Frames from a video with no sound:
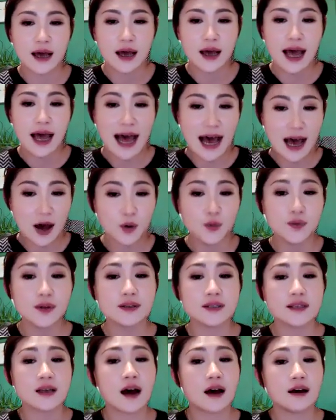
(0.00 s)
how
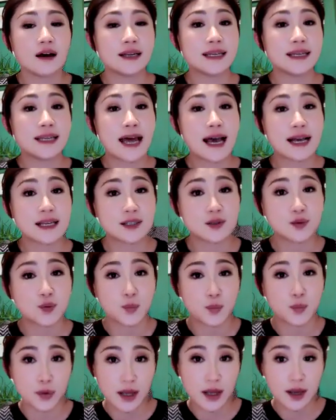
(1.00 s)
this holiday tax
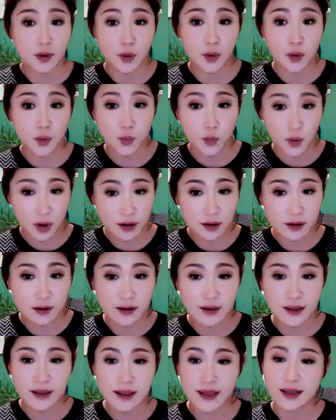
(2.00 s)
break will
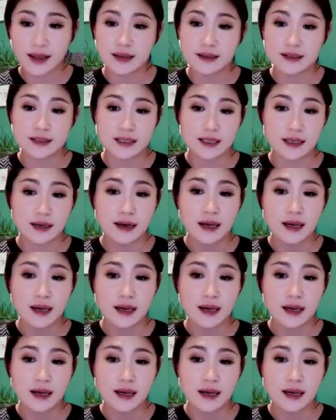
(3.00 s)
work and